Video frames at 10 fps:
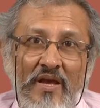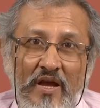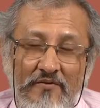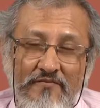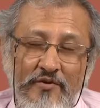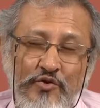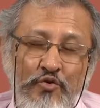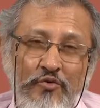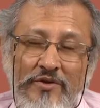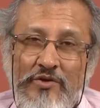After
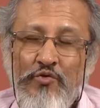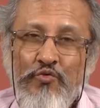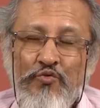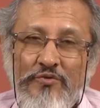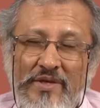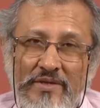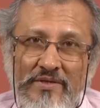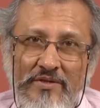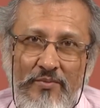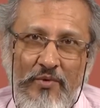showing you
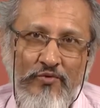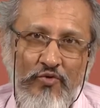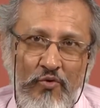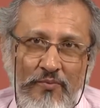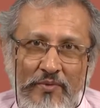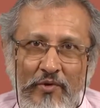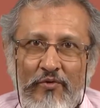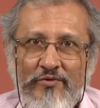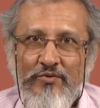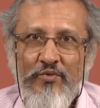this about
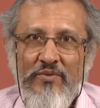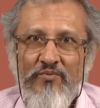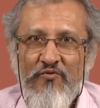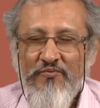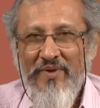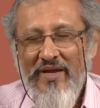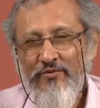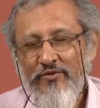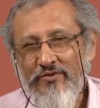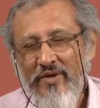compounds, we moved
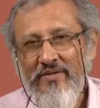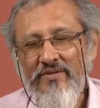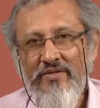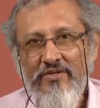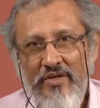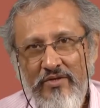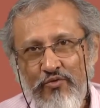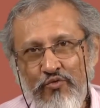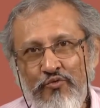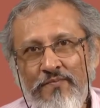back to strategy
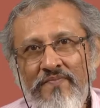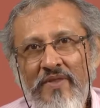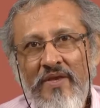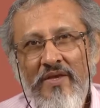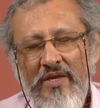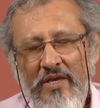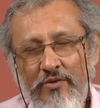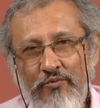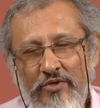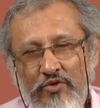shadow,
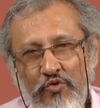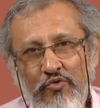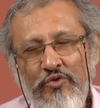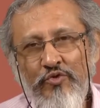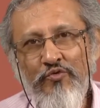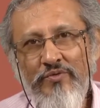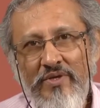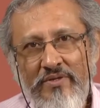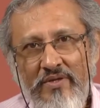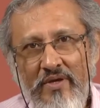and we showed you
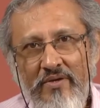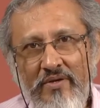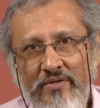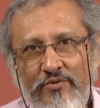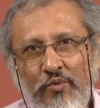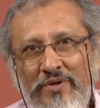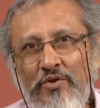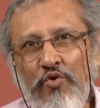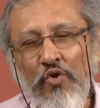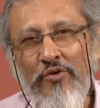that there is
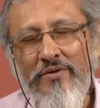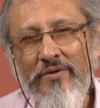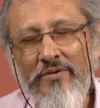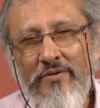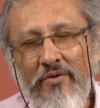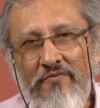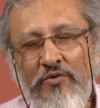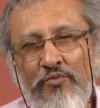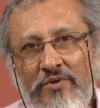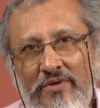one corner of
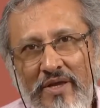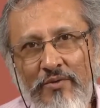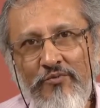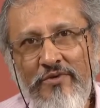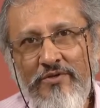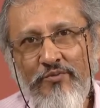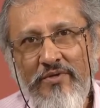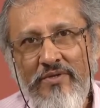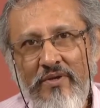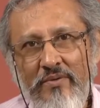human language
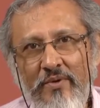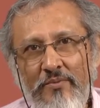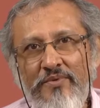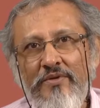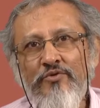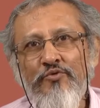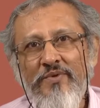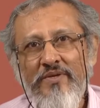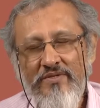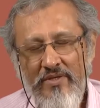where there appear to
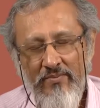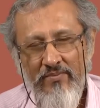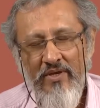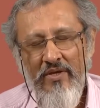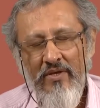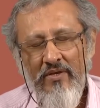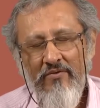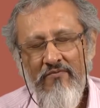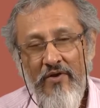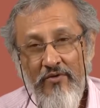be some
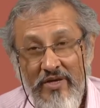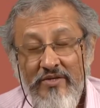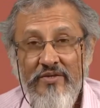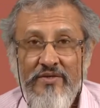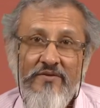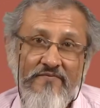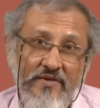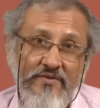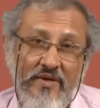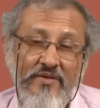violations of
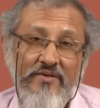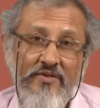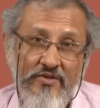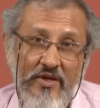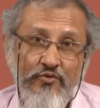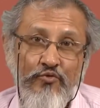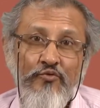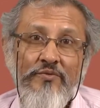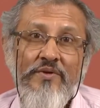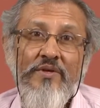the strategy
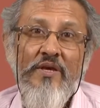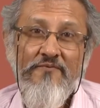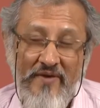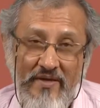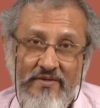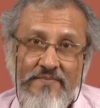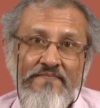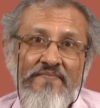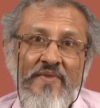shadow effect.